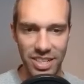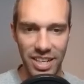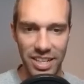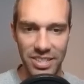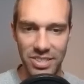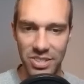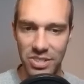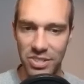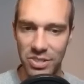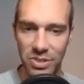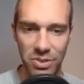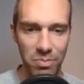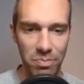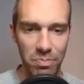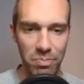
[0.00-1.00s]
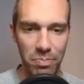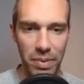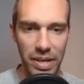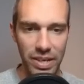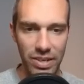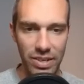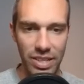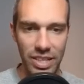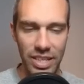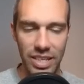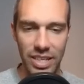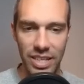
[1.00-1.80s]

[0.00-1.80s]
And I do, barely.